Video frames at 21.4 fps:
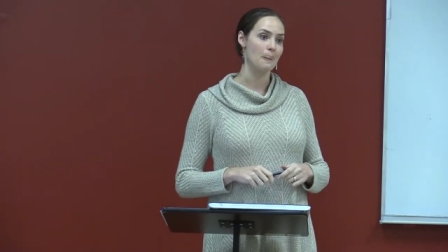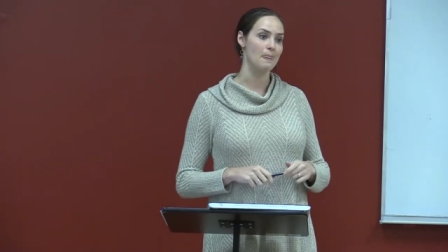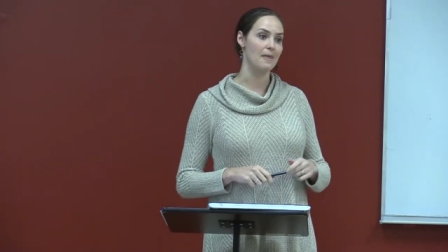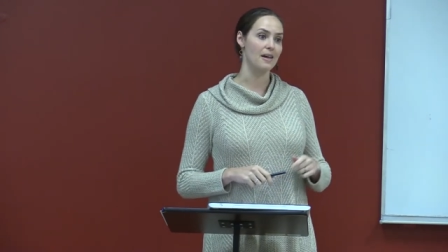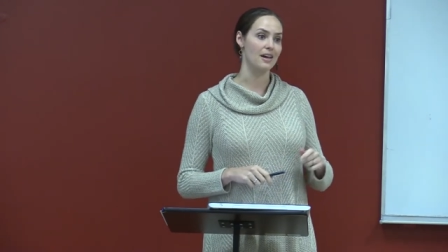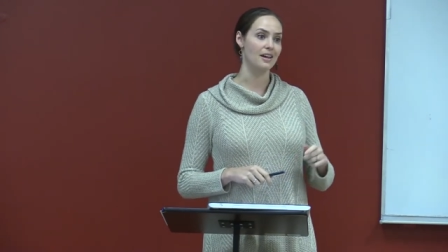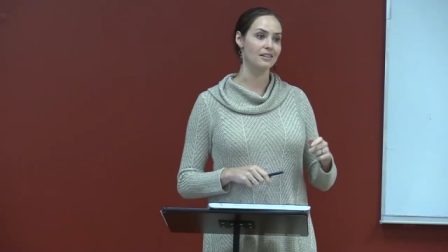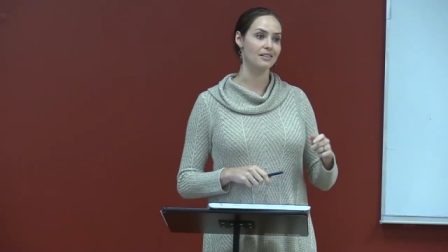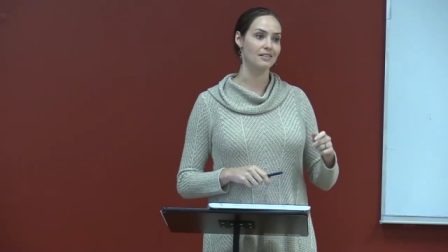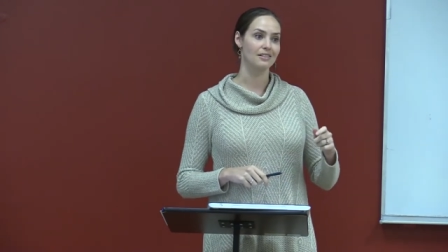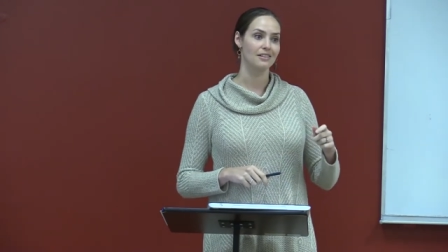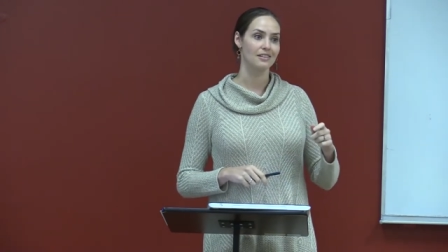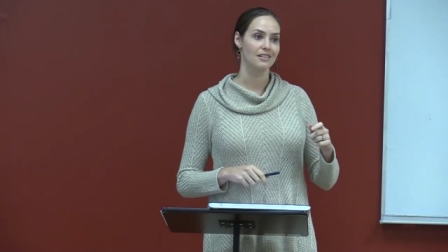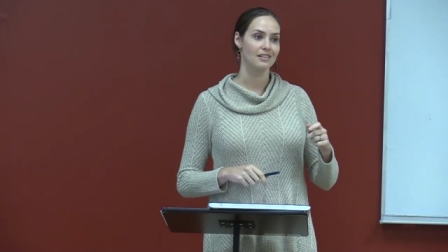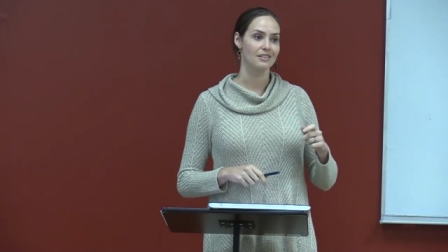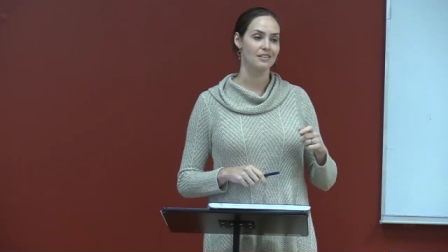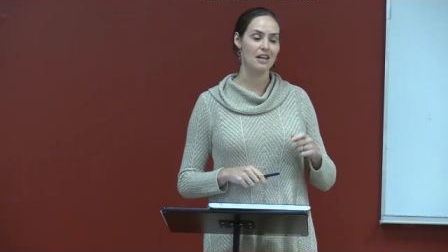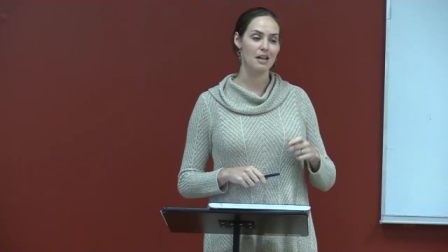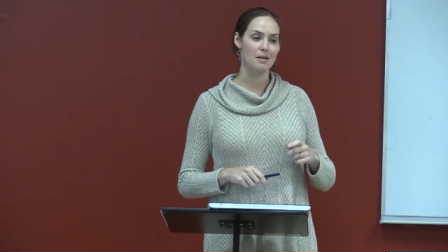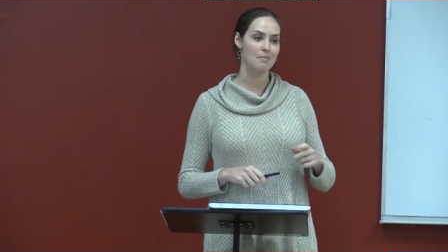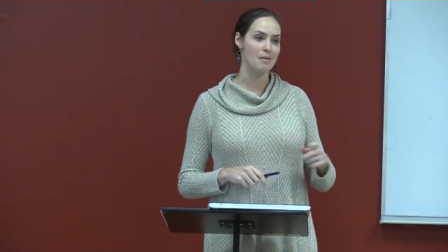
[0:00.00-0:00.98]
that
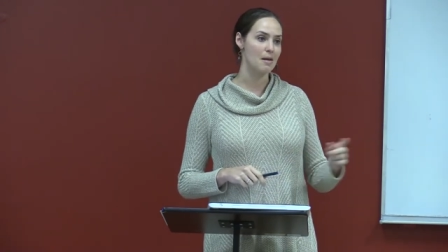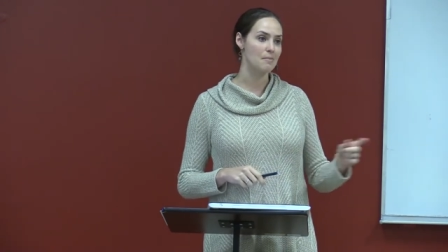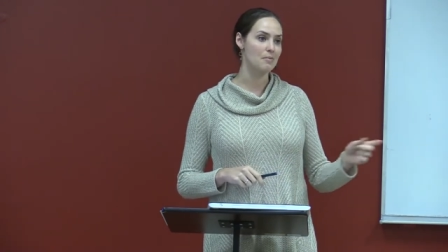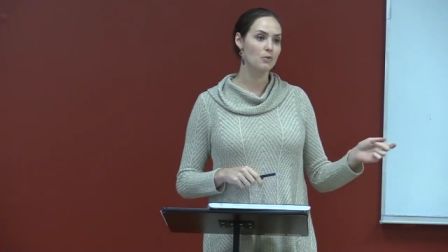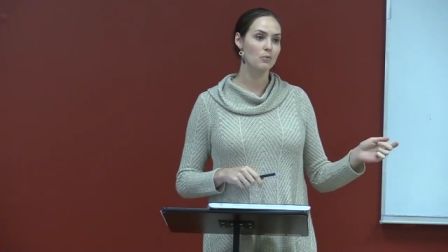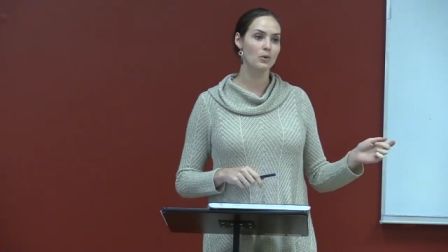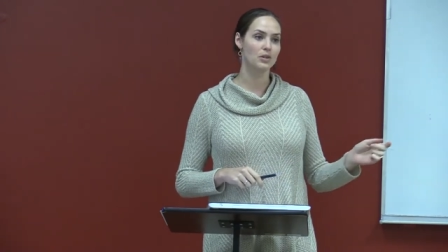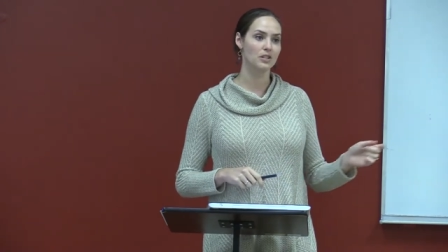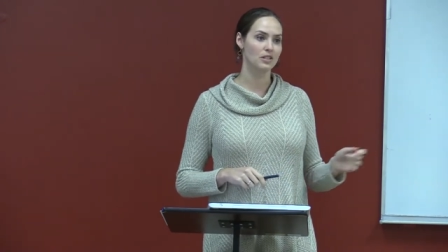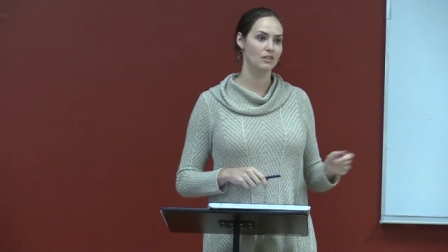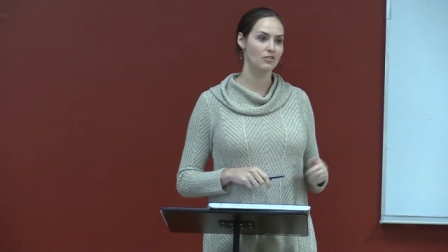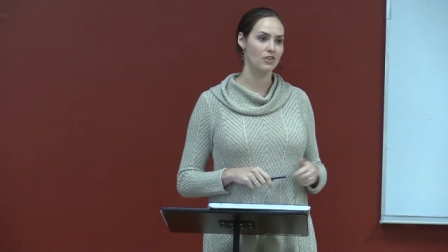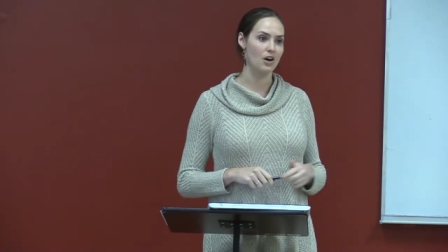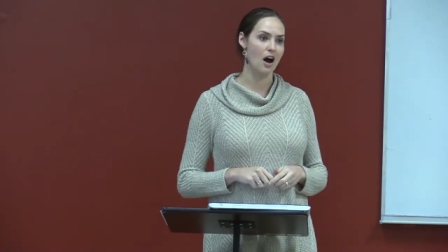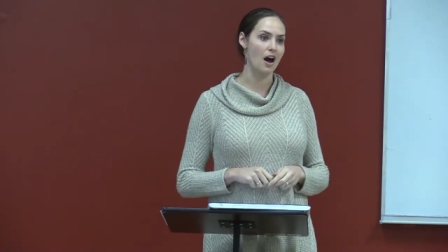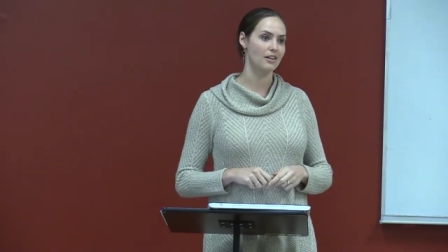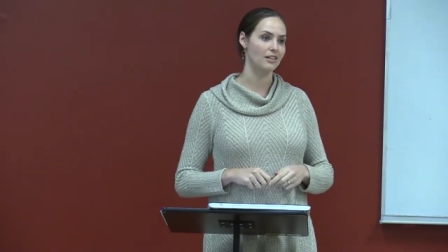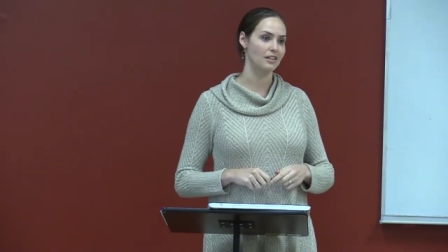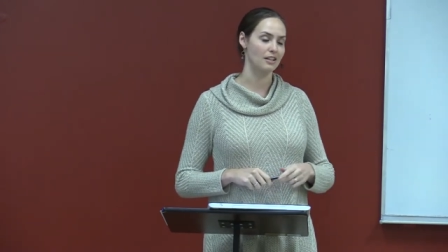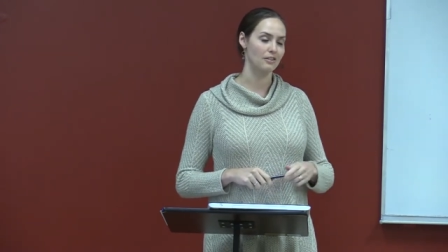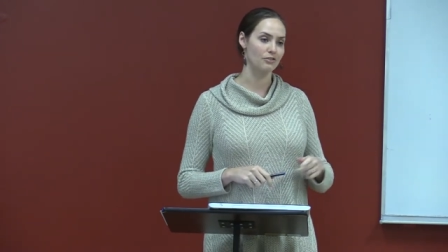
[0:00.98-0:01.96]
they maybe wouldn't have
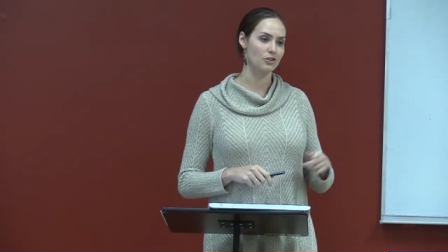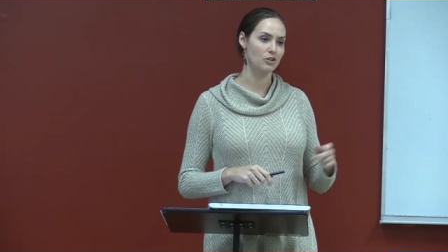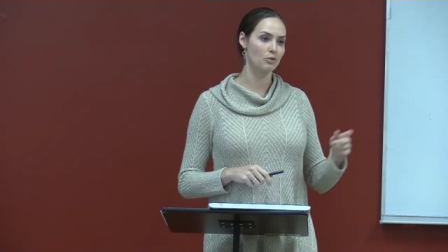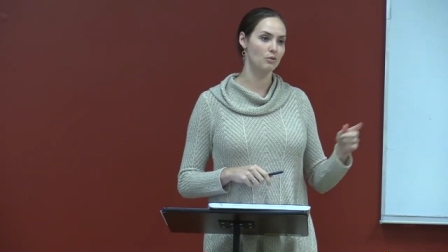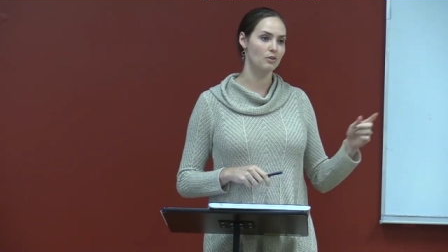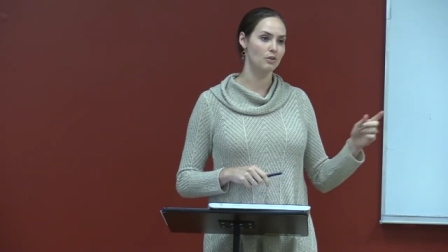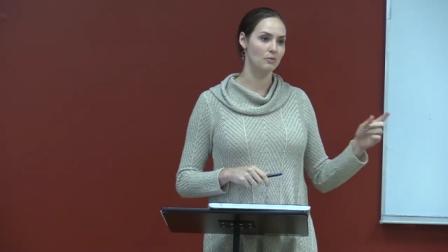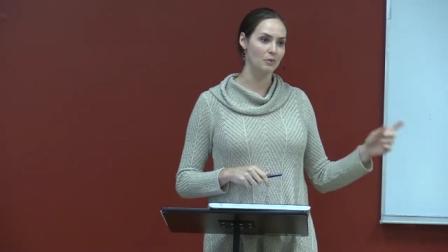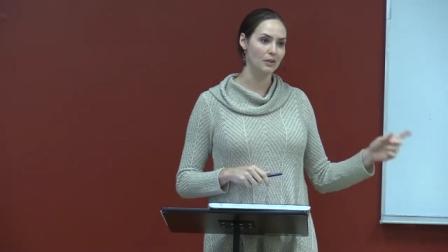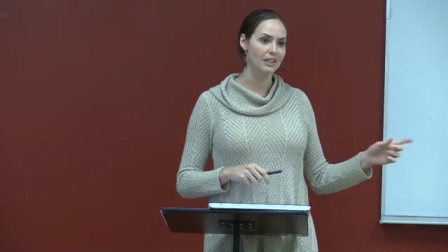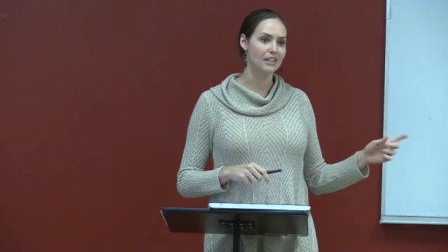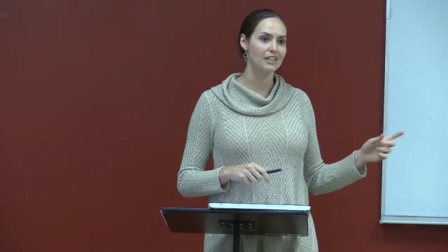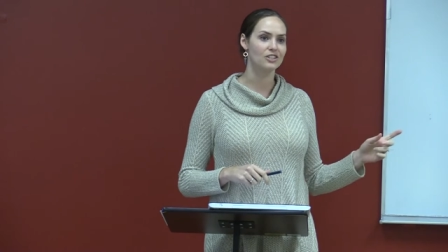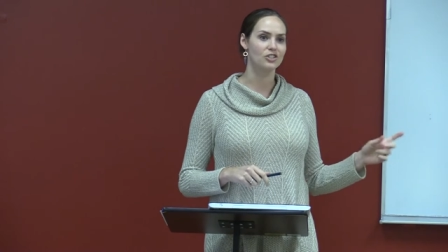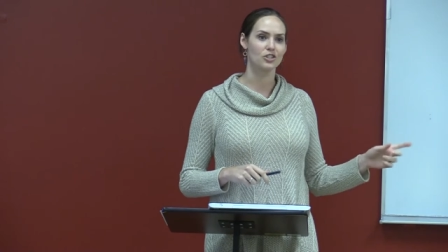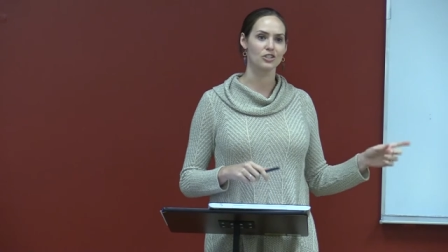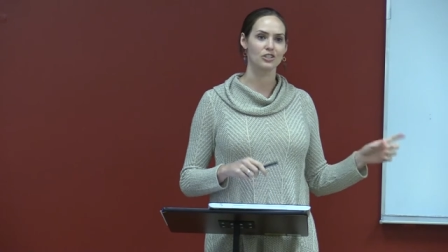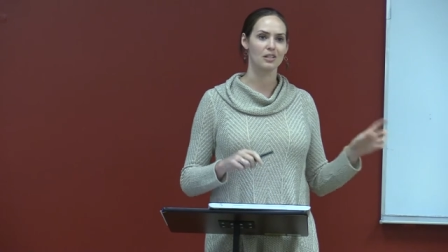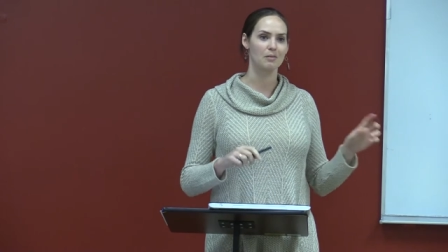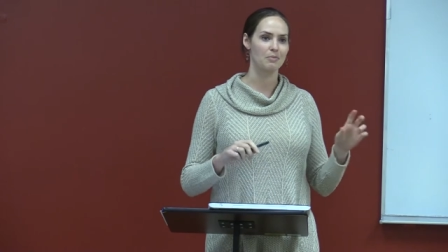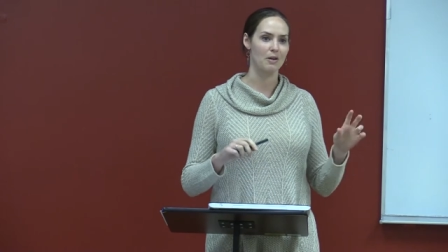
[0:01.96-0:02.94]
gotten if you really
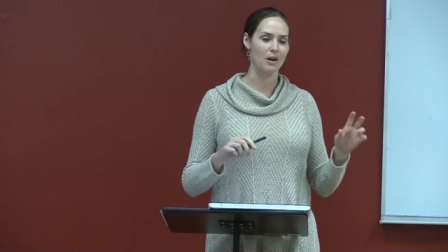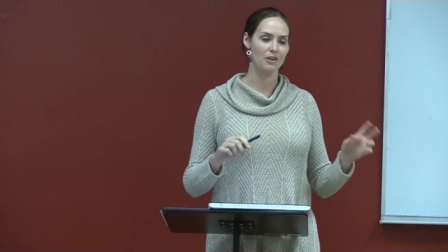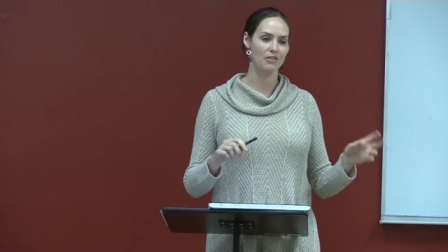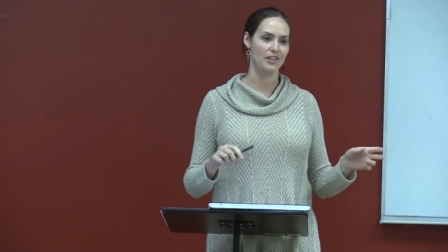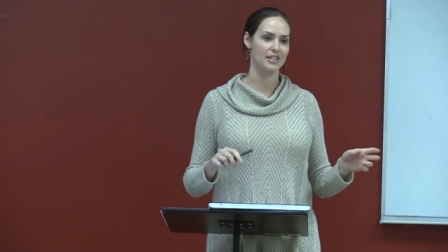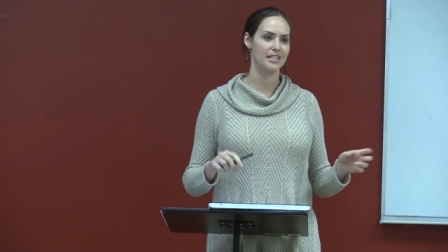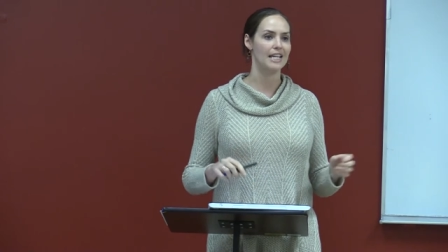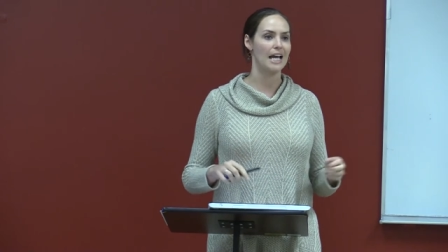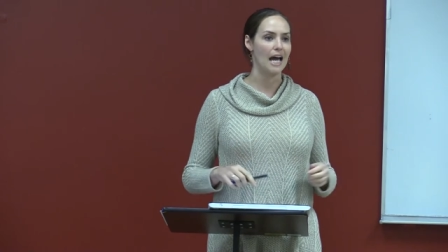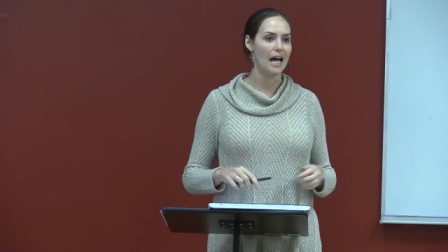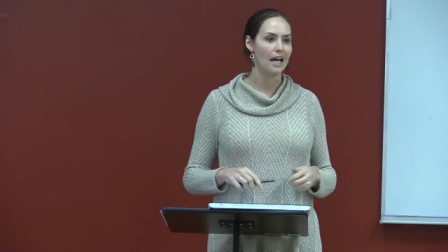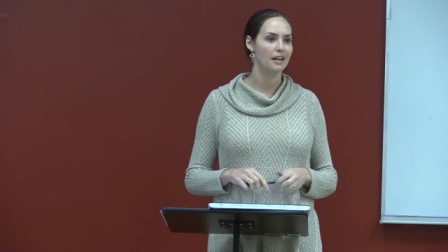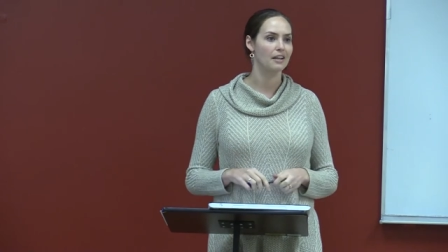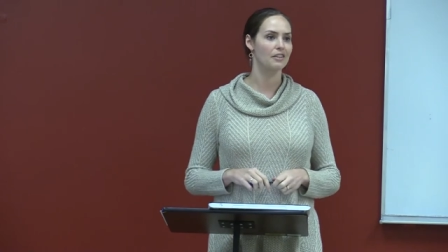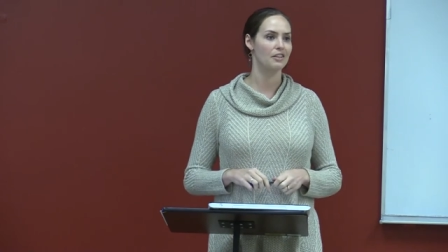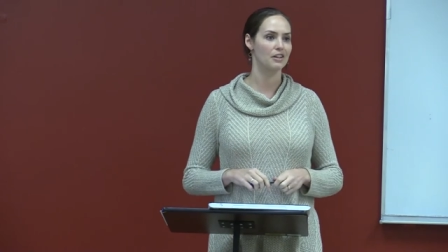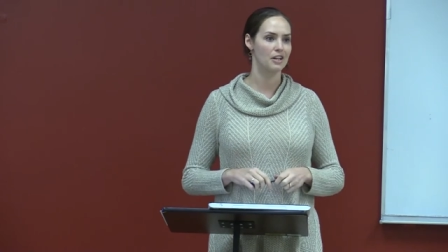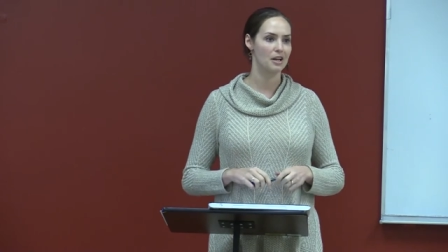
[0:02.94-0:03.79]
just compared the data,